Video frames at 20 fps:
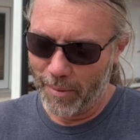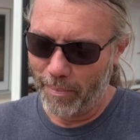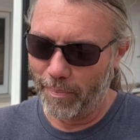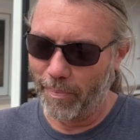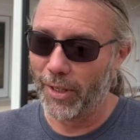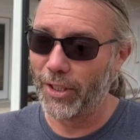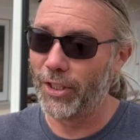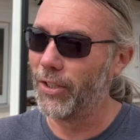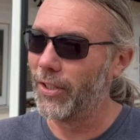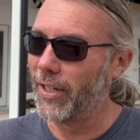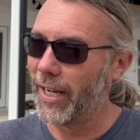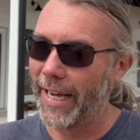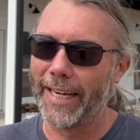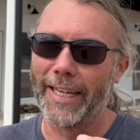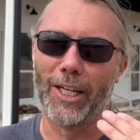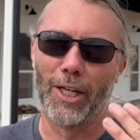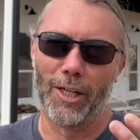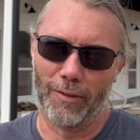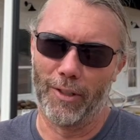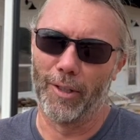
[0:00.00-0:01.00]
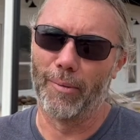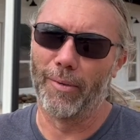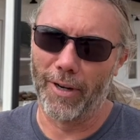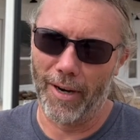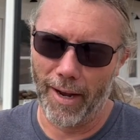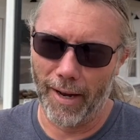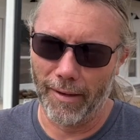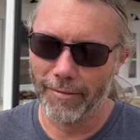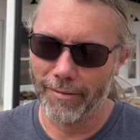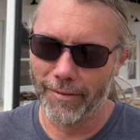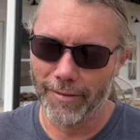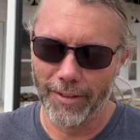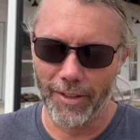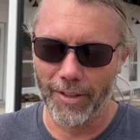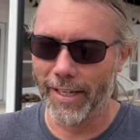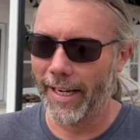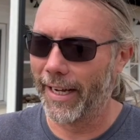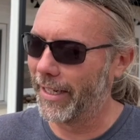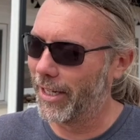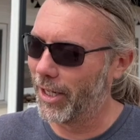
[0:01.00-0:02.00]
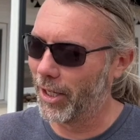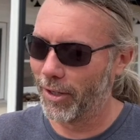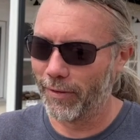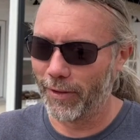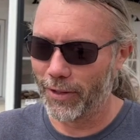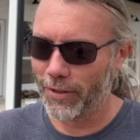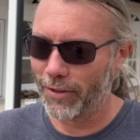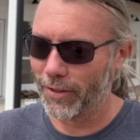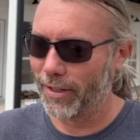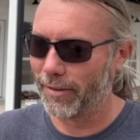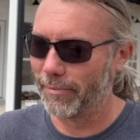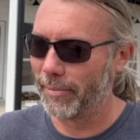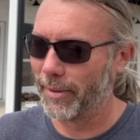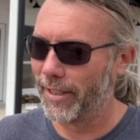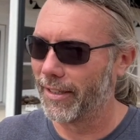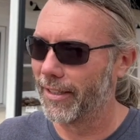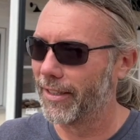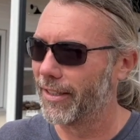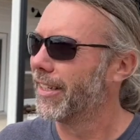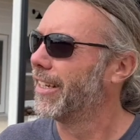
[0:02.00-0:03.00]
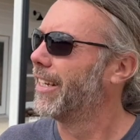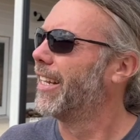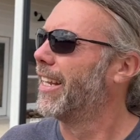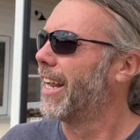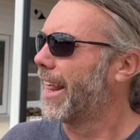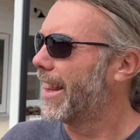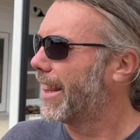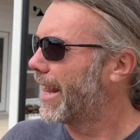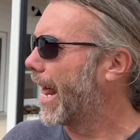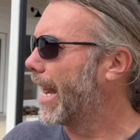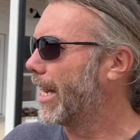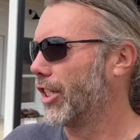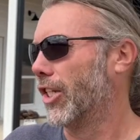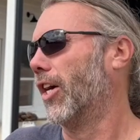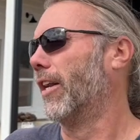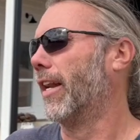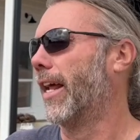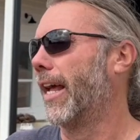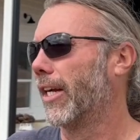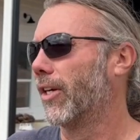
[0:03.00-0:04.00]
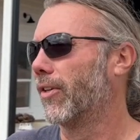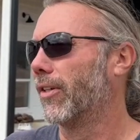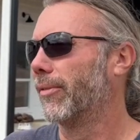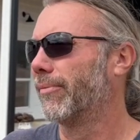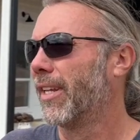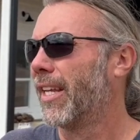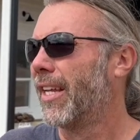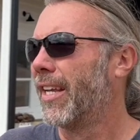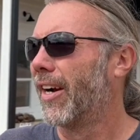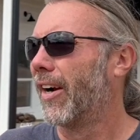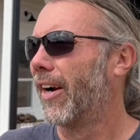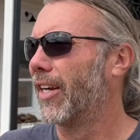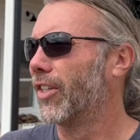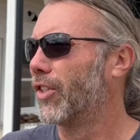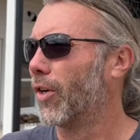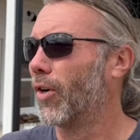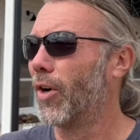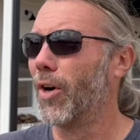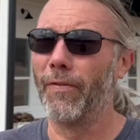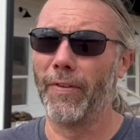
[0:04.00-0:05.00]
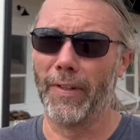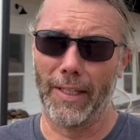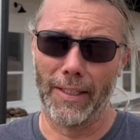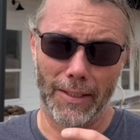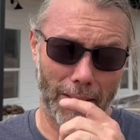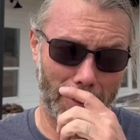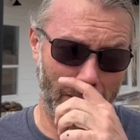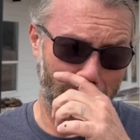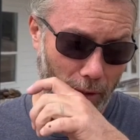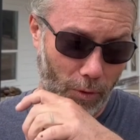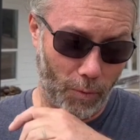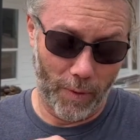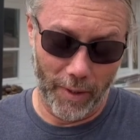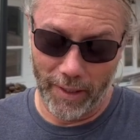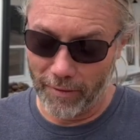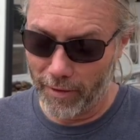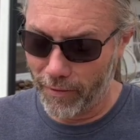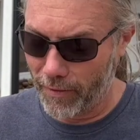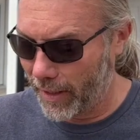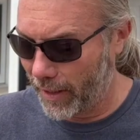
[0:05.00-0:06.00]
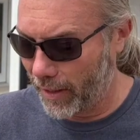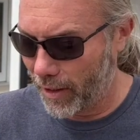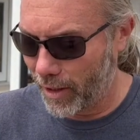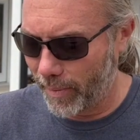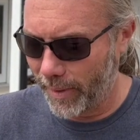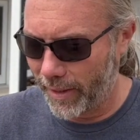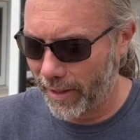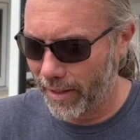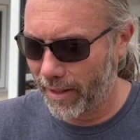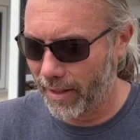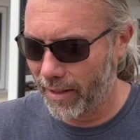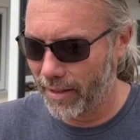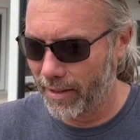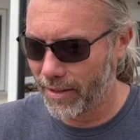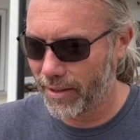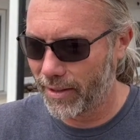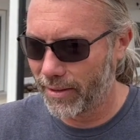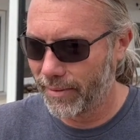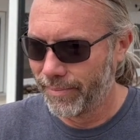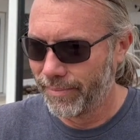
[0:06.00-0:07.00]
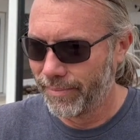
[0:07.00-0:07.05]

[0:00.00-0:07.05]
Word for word: But you got to get over your pride. You got to get over yourself because that is not accurate. All right, so hopefully this isn't too windy of a video because